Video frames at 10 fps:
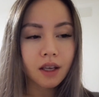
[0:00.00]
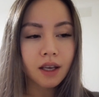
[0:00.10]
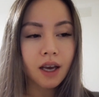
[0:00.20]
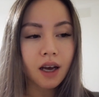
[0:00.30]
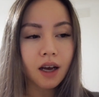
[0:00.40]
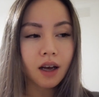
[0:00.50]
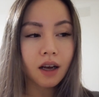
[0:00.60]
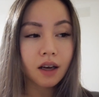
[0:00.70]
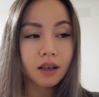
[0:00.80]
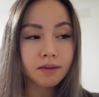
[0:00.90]

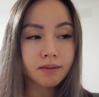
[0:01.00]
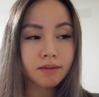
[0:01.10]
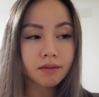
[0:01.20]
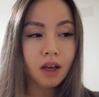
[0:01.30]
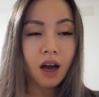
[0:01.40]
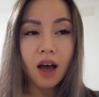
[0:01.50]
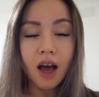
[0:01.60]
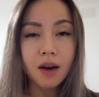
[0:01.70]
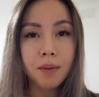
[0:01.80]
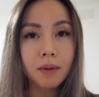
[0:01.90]
Yeah, I
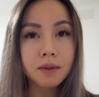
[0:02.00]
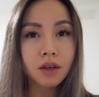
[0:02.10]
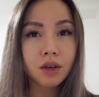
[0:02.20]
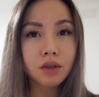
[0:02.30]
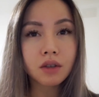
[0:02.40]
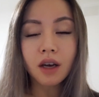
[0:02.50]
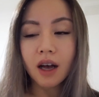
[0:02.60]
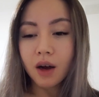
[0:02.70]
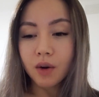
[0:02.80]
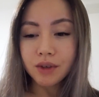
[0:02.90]
had a popsicle.
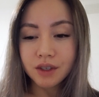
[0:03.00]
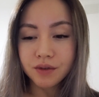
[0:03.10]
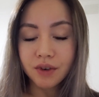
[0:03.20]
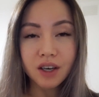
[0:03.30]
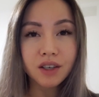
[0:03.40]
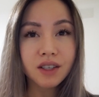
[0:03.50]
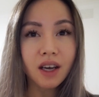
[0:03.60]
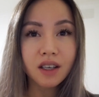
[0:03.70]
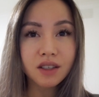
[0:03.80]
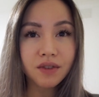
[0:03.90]
I was very
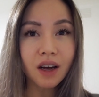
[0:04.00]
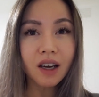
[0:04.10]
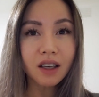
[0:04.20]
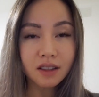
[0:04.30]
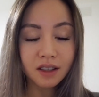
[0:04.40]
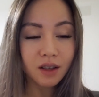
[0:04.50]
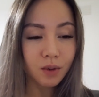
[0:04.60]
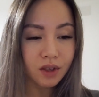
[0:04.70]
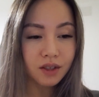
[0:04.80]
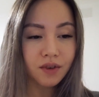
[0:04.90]
satisfied. It
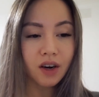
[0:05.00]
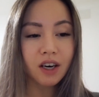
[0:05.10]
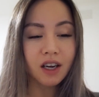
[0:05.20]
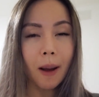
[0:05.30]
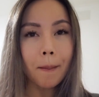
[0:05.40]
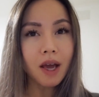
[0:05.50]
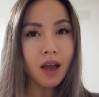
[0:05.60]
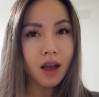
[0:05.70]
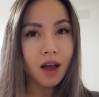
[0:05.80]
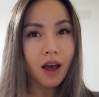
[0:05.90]
was very yummy.
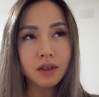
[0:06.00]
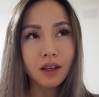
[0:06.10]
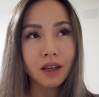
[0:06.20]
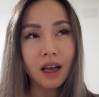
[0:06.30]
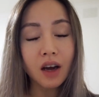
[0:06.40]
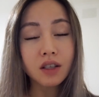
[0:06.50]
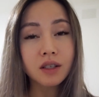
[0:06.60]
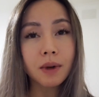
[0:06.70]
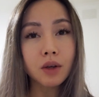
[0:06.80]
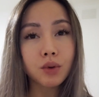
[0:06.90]
And now it's
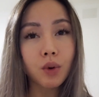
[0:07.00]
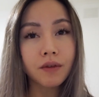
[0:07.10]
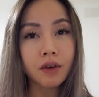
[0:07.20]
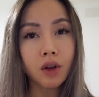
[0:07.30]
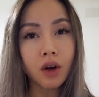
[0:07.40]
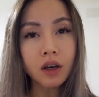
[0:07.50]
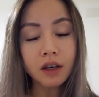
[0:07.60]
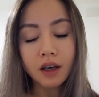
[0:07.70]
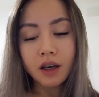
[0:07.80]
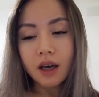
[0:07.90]
about 12
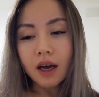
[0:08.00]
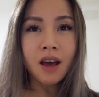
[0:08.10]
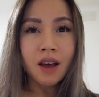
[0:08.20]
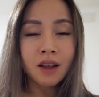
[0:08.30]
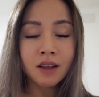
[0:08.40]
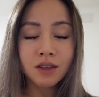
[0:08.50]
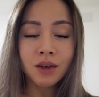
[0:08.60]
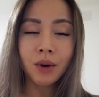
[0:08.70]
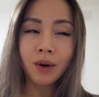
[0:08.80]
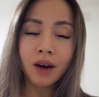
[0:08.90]
o'clock. And
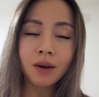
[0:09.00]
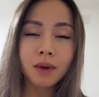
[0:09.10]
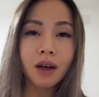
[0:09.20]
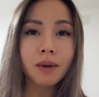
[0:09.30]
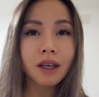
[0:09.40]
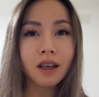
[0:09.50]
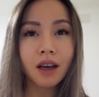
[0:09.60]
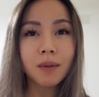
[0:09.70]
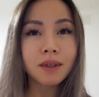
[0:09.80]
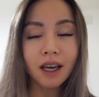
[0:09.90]
so
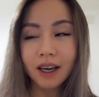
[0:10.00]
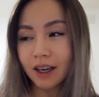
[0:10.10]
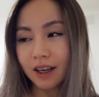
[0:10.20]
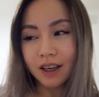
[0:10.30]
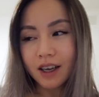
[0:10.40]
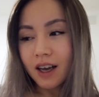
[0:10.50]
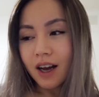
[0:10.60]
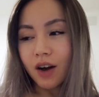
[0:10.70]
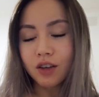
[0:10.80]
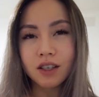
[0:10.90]
I'm dying.
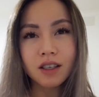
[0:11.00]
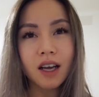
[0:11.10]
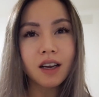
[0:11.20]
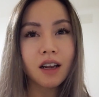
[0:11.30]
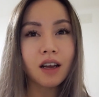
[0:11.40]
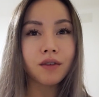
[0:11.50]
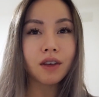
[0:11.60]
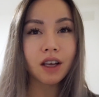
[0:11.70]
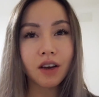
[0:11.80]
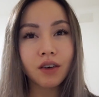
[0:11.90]
I was just editing a
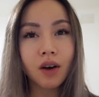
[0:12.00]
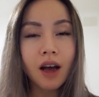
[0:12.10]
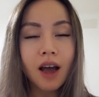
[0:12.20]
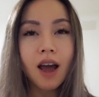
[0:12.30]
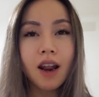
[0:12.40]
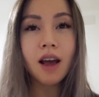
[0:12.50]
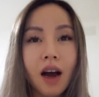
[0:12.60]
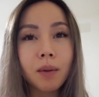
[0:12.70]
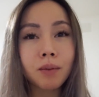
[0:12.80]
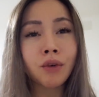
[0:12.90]
video.
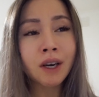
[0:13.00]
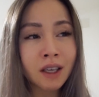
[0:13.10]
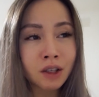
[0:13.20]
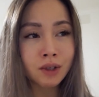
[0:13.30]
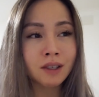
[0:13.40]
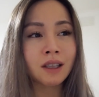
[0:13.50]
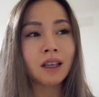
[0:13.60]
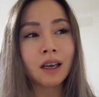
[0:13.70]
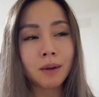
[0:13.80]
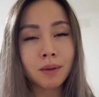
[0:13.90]
Now I'm ready to
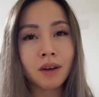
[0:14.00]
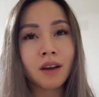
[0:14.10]
sleep.